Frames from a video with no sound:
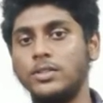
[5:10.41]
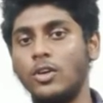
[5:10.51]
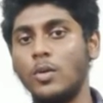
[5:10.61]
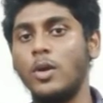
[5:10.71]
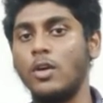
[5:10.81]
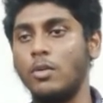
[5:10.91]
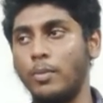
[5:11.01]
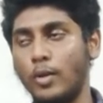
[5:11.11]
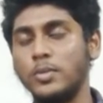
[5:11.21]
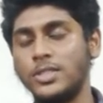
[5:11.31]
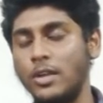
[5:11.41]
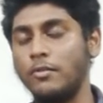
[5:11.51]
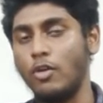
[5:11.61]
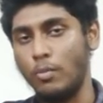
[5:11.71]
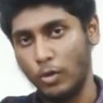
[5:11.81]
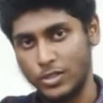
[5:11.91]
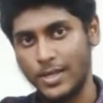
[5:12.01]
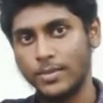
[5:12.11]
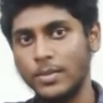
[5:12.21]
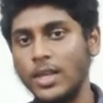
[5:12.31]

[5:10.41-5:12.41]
talk about our problem statement for our project.